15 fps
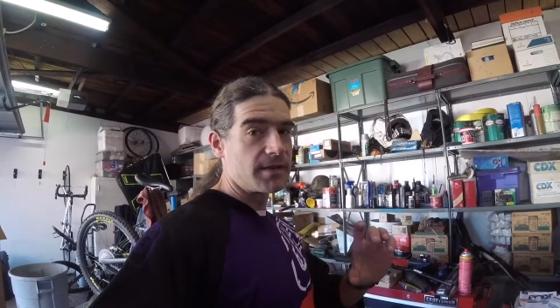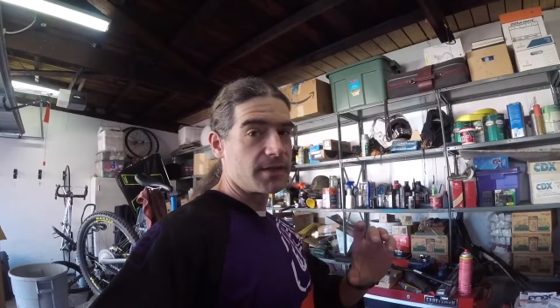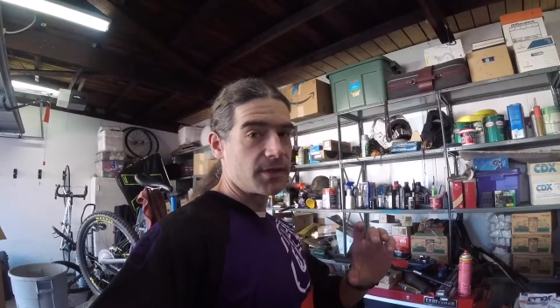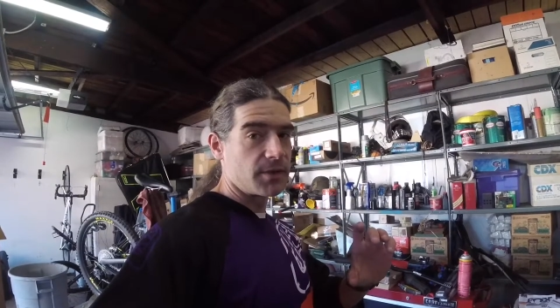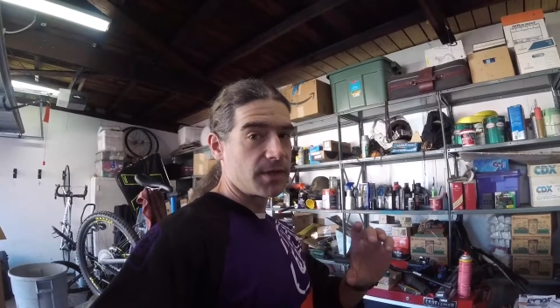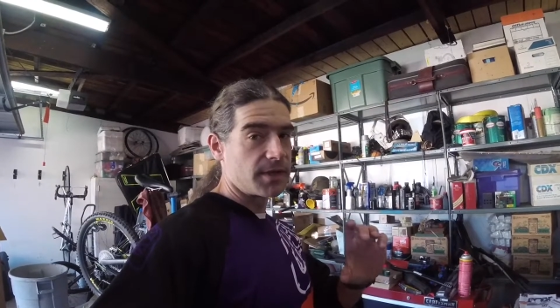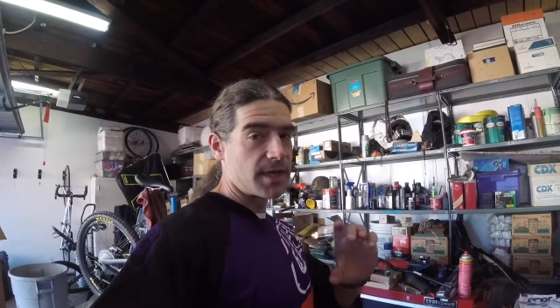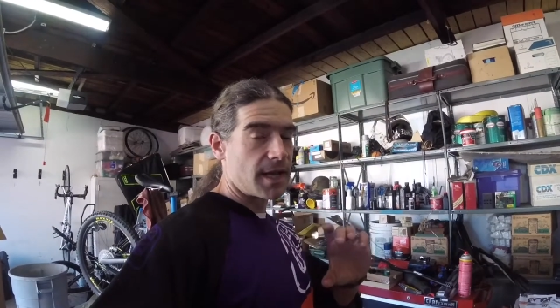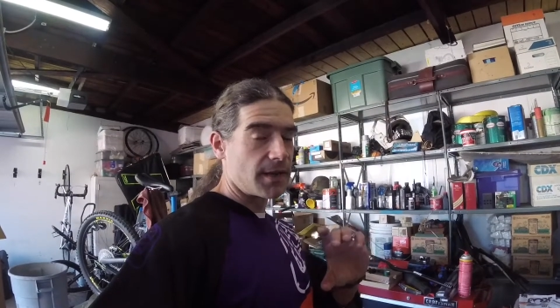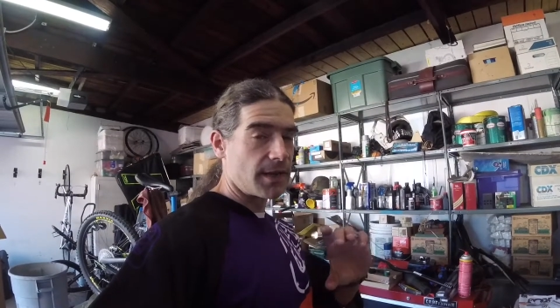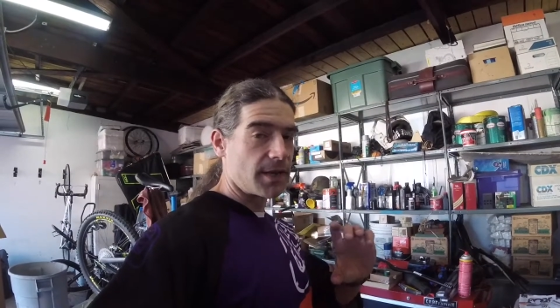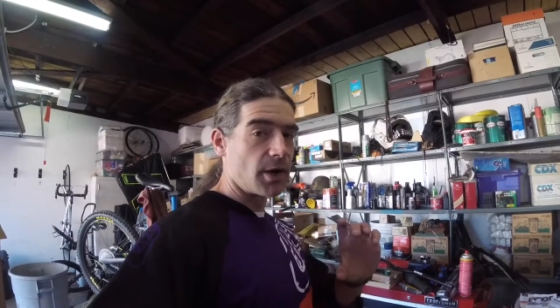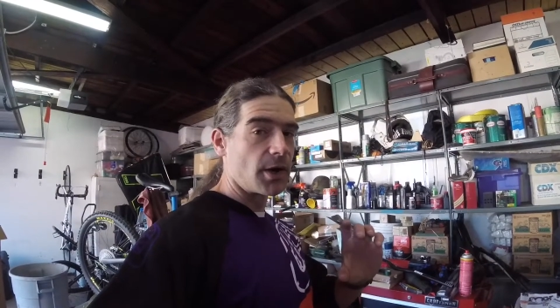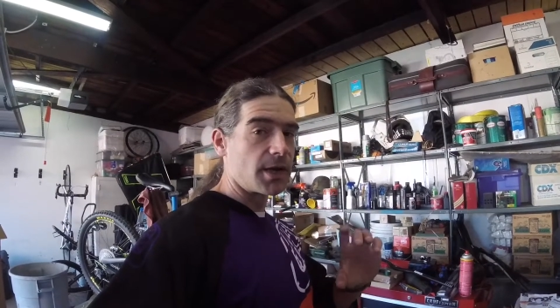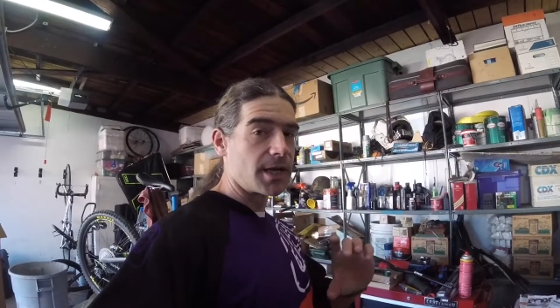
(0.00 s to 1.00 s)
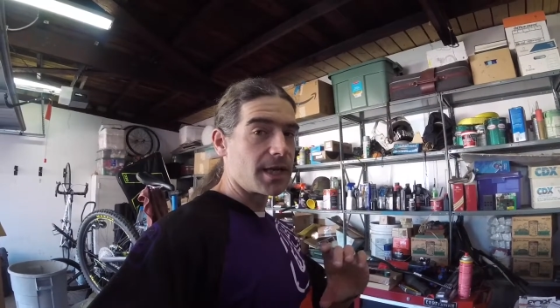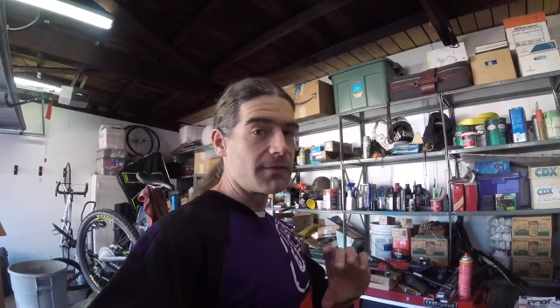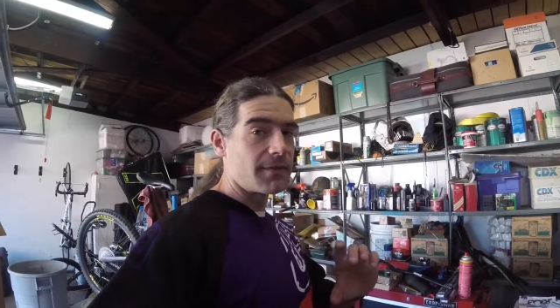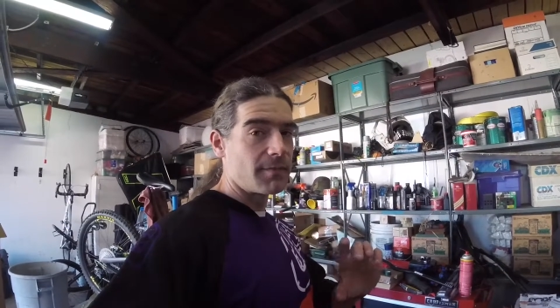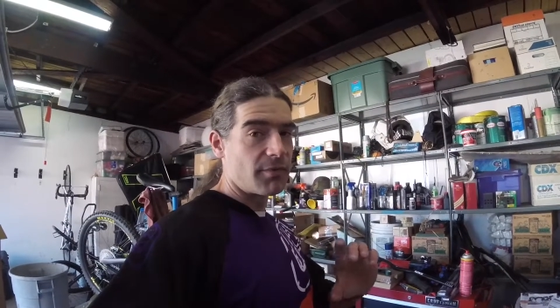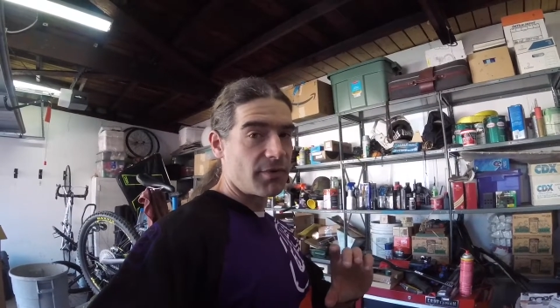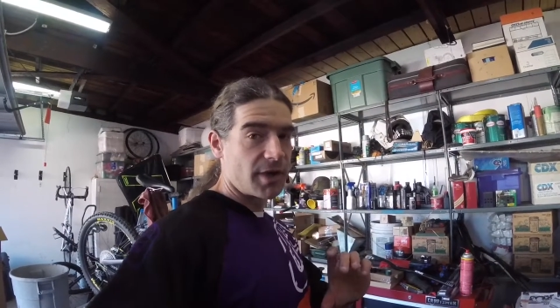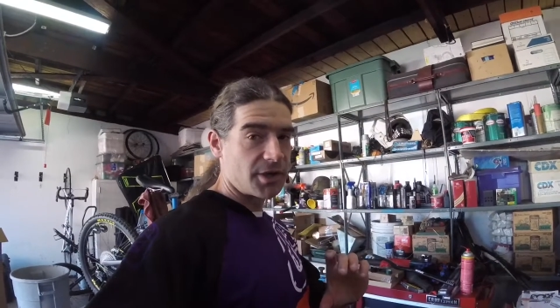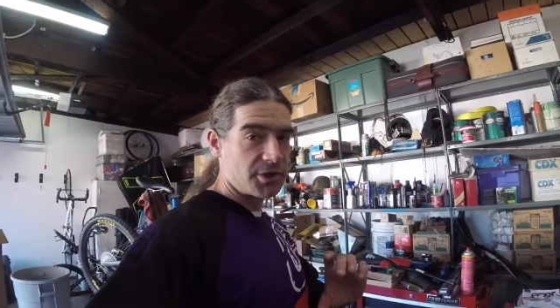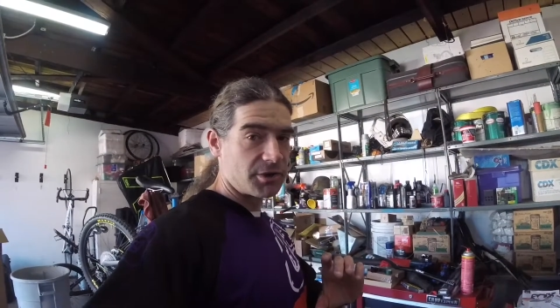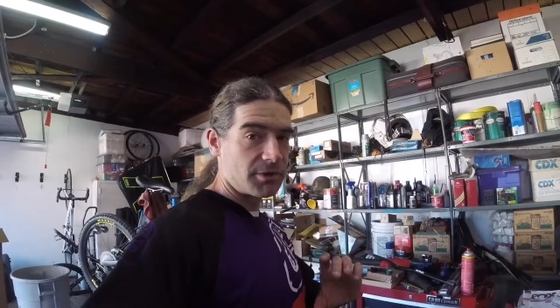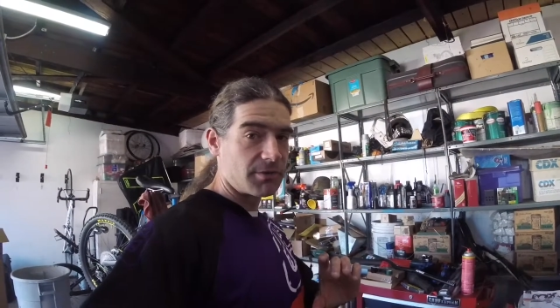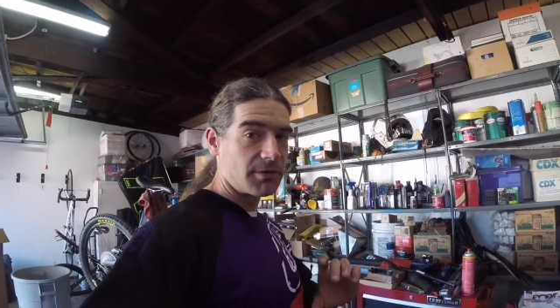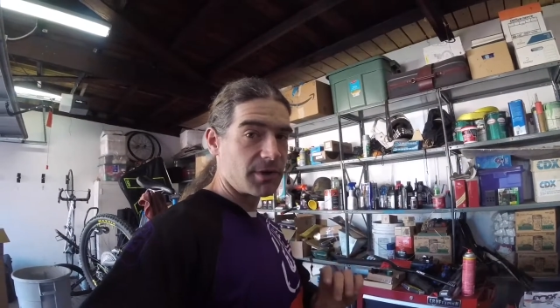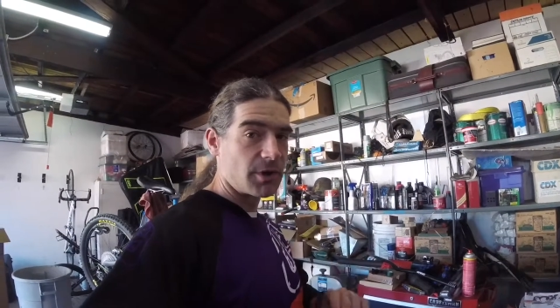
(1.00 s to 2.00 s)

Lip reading: so it's not like uneven pressure